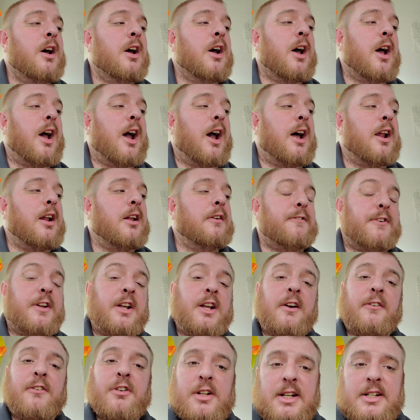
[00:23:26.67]
And if he
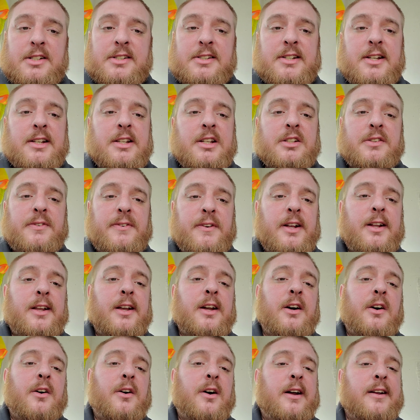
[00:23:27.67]
ever does see this
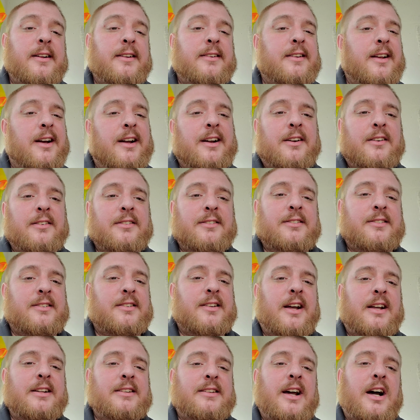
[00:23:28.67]
video, I, I
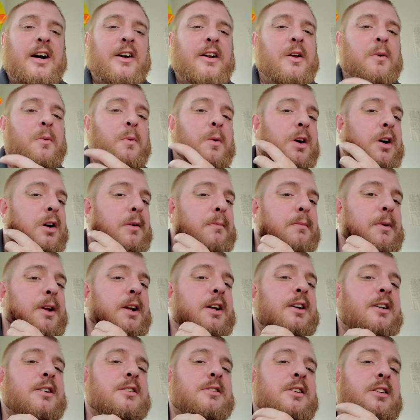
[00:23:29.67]
don't I doubt he will
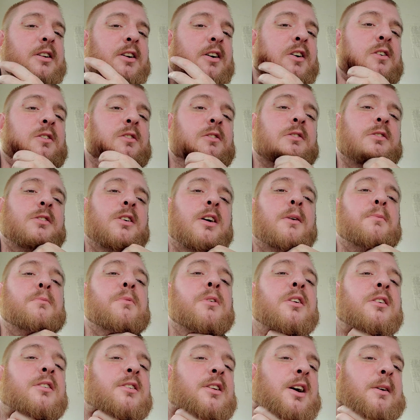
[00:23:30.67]
because you know I'm
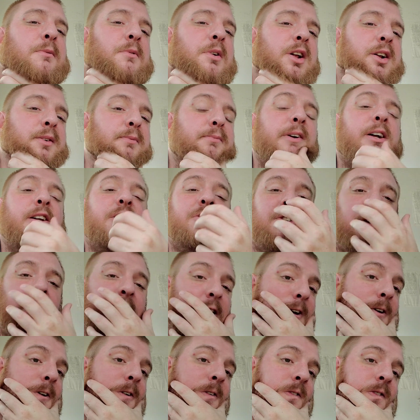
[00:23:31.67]
a, I'm not a big
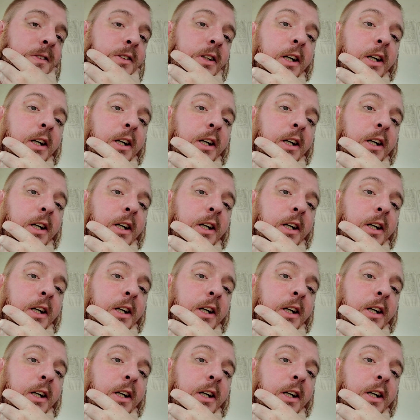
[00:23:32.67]
channel.